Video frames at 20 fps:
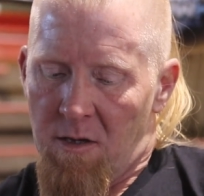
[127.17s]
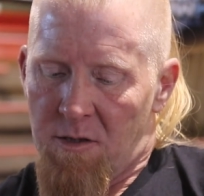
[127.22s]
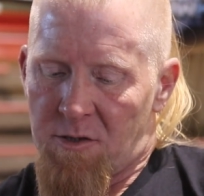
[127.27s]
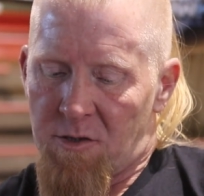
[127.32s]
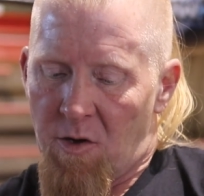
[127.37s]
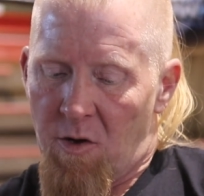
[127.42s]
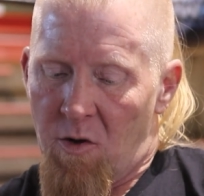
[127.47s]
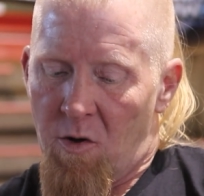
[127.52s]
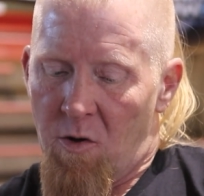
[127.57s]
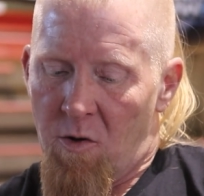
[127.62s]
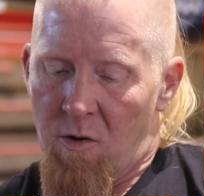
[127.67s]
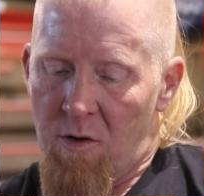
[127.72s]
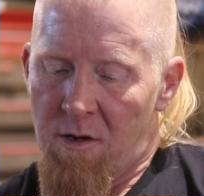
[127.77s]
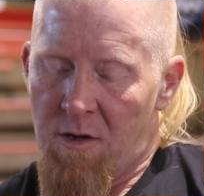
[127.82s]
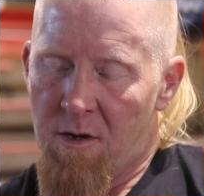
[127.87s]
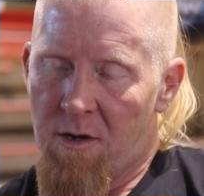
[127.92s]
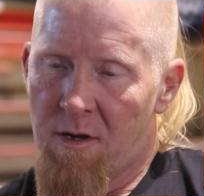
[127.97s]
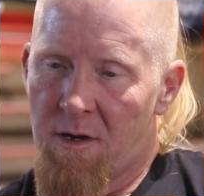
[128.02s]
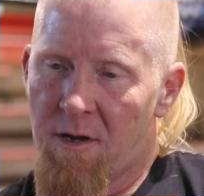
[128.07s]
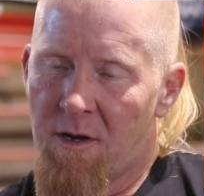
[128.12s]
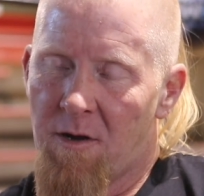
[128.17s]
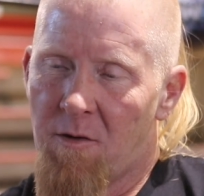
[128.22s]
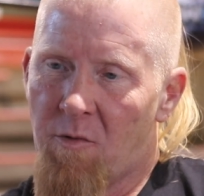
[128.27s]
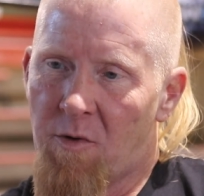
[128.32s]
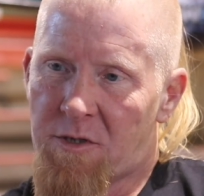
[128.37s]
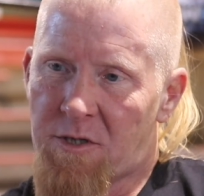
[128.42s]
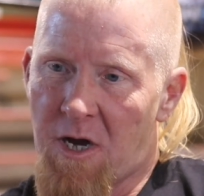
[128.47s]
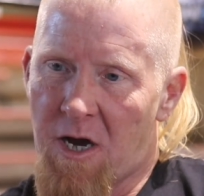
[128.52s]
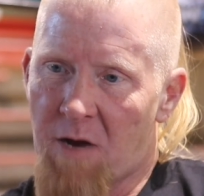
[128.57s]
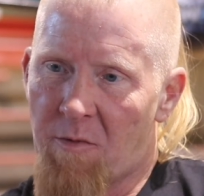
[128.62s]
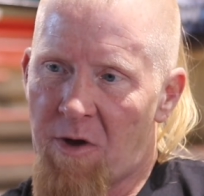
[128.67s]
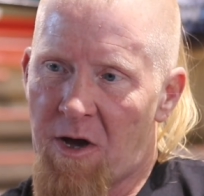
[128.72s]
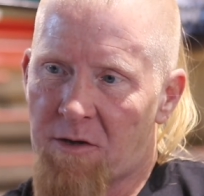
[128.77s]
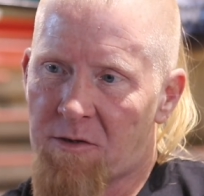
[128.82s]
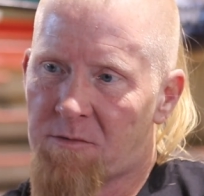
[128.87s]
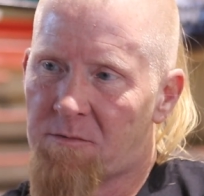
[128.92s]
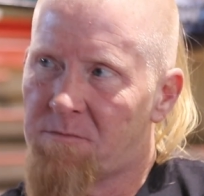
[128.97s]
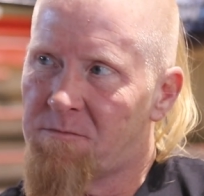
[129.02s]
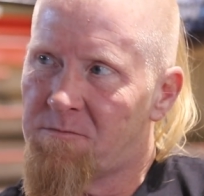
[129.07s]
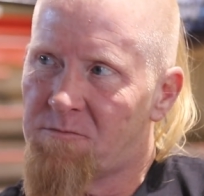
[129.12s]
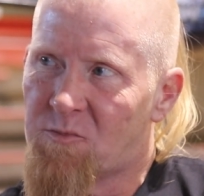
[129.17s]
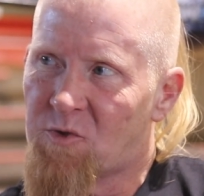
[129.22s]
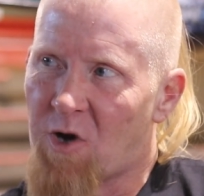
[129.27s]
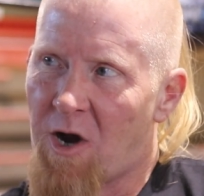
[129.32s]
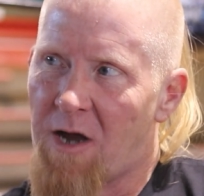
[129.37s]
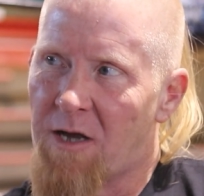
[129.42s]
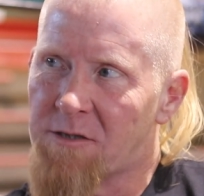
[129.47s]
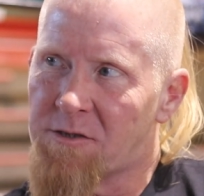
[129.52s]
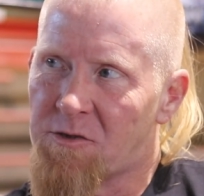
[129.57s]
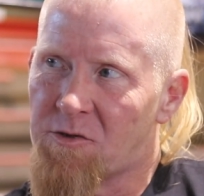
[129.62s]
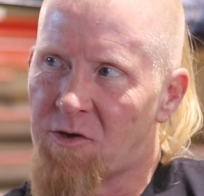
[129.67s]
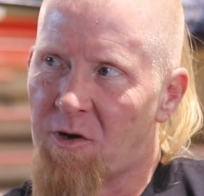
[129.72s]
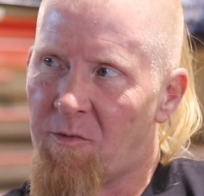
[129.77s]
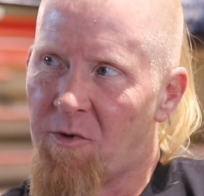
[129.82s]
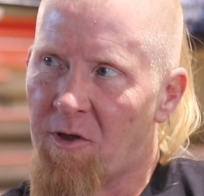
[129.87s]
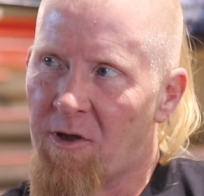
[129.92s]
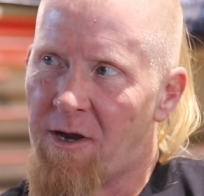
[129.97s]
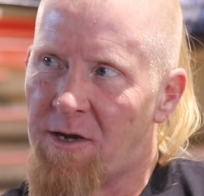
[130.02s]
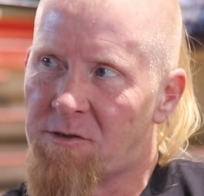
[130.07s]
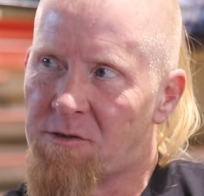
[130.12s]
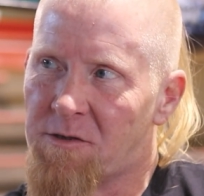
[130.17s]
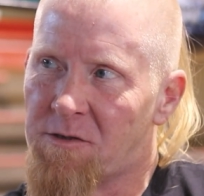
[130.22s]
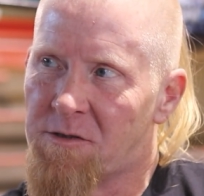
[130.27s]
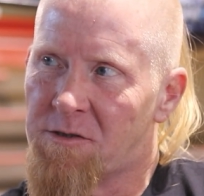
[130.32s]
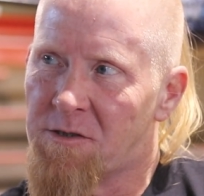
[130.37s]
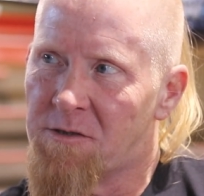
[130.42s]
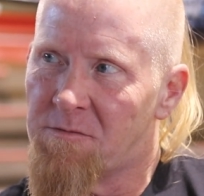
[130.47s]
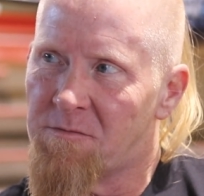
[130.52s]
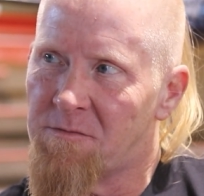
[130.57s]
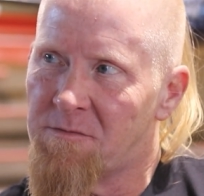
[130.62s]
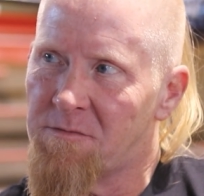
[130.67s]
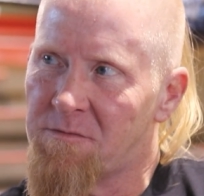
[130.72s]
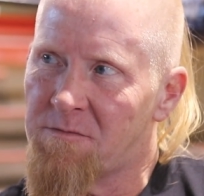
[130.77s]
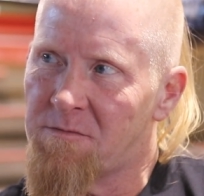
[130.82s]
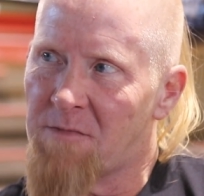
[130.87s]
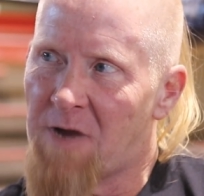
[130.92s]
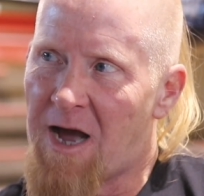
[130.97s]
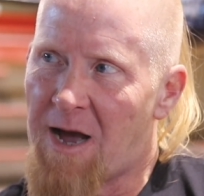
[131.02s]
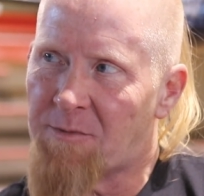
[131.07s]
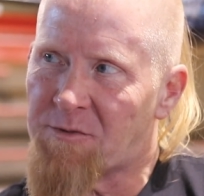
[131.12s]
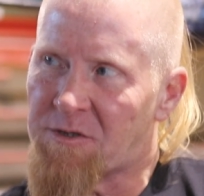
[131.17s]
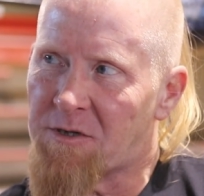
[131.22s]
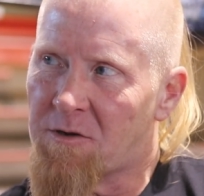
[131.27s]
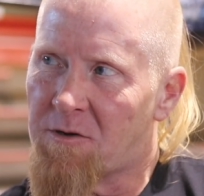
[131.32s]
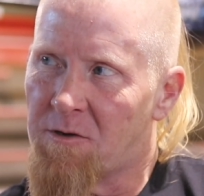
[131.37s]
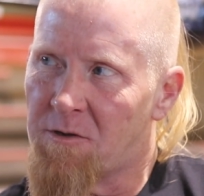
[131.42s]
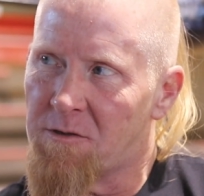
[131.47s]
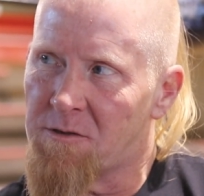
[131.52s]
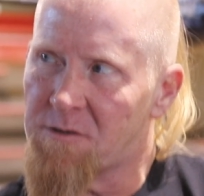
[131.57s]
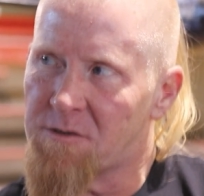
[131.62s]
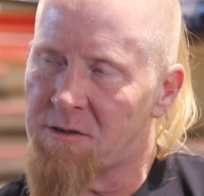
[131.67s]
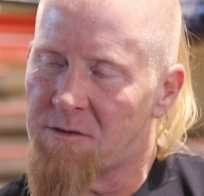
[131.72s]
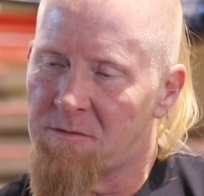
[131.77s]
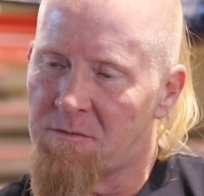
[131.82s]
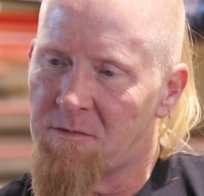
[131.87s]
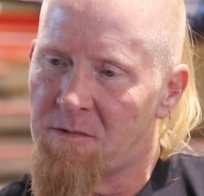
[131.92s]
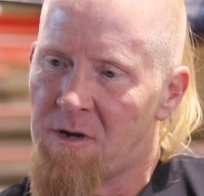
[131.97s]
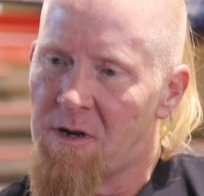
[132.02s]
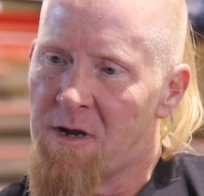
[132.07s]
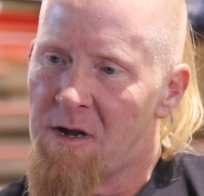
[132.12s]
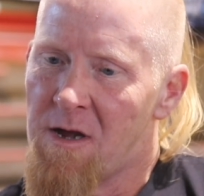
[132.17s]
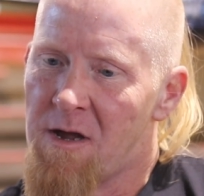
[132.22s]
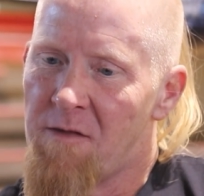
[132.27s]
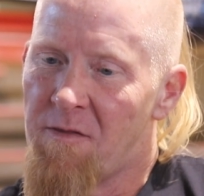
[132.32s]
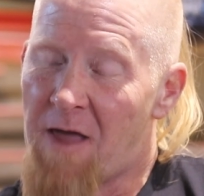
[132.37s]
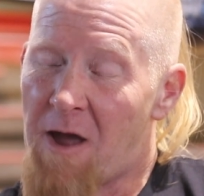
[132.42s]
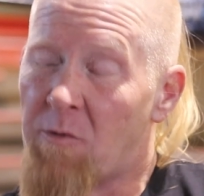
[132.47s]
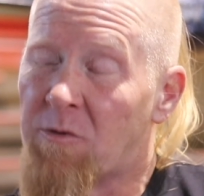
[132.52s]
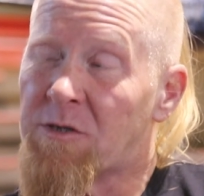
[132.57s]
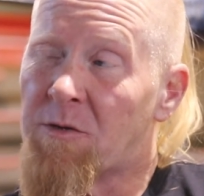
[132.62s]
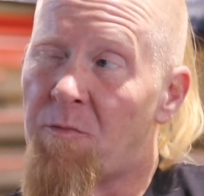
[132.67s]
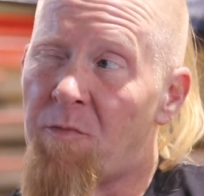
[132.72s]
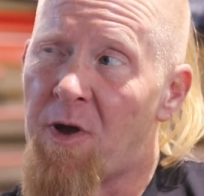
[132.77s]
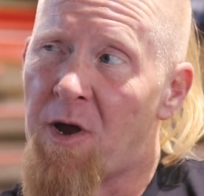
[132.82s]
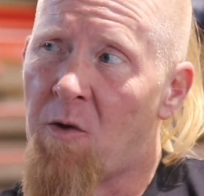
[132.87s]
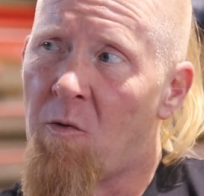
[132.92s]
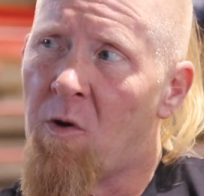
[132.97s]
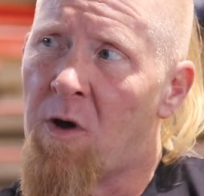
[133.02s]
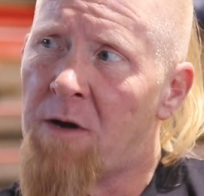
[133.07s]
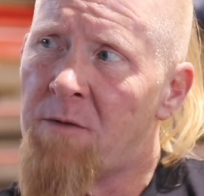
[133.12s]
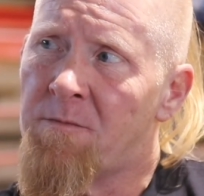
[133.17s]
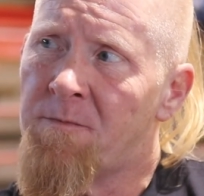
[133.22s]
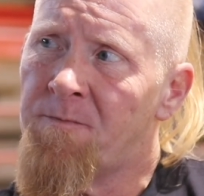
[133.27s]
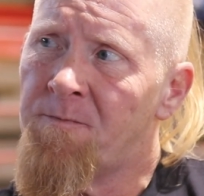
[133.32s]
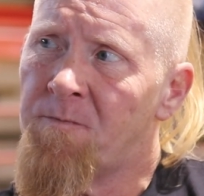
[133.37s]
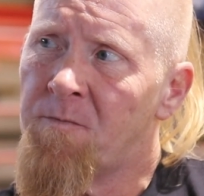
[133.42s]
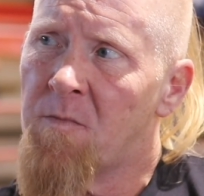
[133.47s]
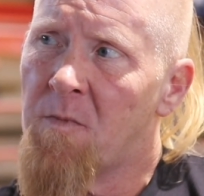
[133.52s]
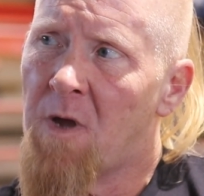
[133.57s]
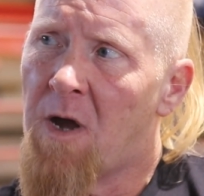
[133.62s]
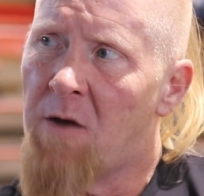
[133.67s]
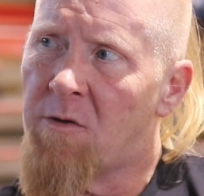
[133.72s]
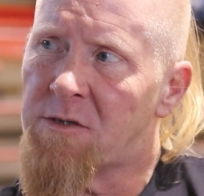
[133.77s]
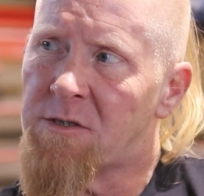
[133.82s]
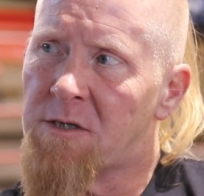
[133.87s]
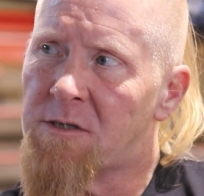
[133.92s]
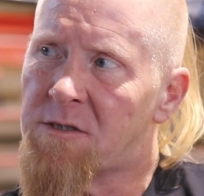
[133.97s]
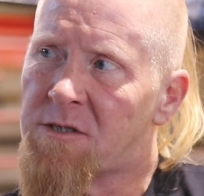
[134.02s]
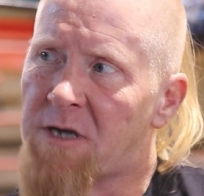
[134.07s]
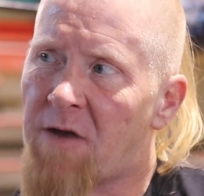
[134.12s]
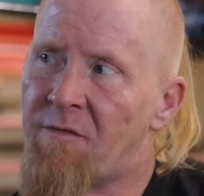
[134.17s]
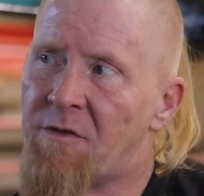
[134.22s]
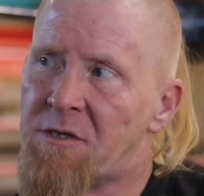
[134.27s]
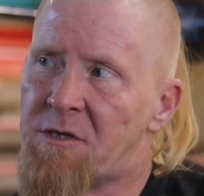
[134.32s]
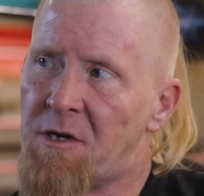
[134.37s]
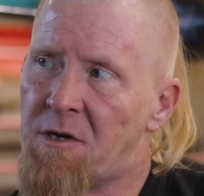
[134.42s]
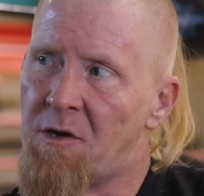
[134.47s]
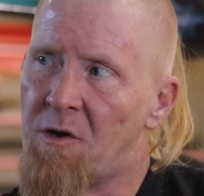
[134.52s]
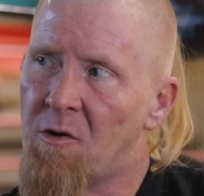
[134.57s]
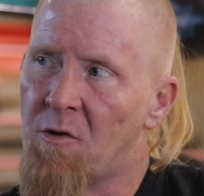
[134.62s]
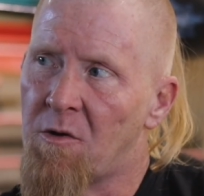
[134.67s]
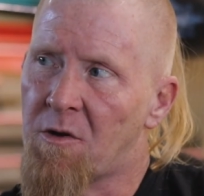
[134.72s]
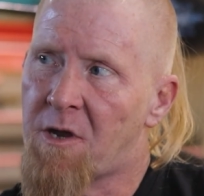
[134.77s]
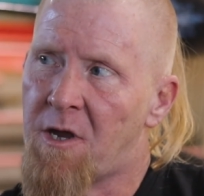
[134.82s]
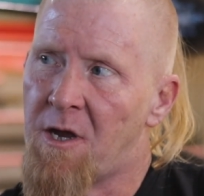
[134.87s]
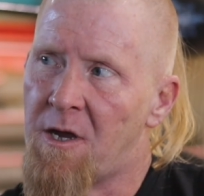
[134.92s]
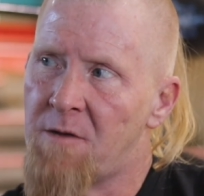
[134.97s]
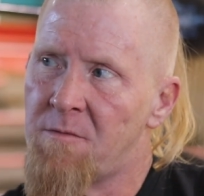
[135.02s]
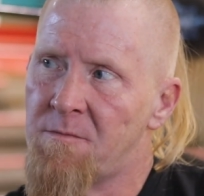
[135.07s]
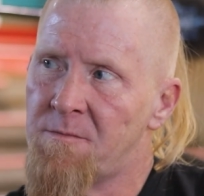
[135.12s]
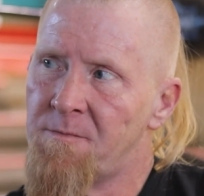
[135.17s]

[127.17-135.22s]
So we talk about trials and tribulations and obstacles, and that was a big one. Yeah. I was a 17-year-old kid,